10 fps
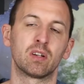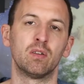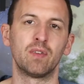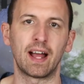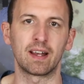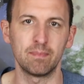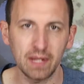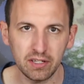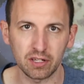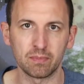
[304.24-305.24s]
of
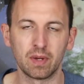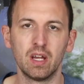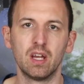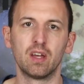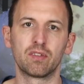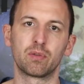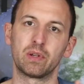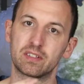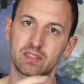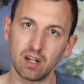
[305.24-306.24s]
aluminium through
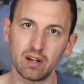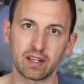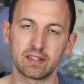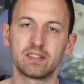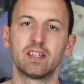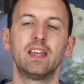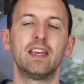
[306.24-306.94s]
its diet